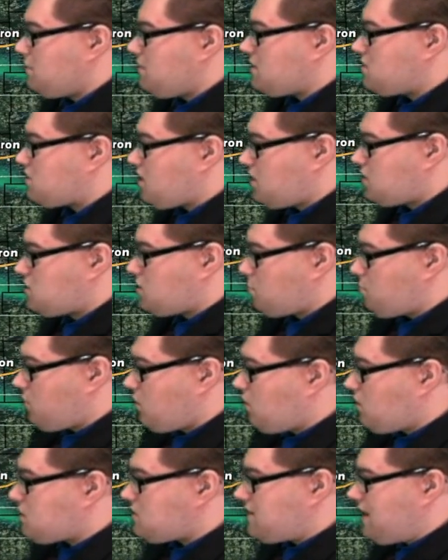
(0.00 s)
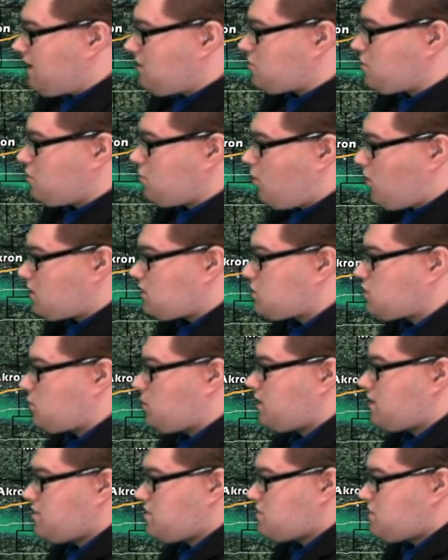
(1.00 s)
It starts to pull south to north, so
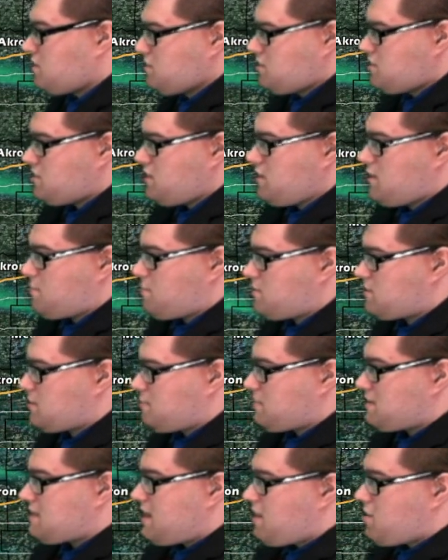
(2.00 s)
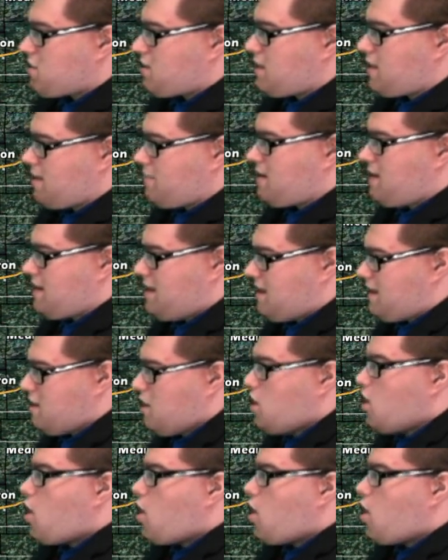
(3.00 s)
we're going to start to see the precipitation coming in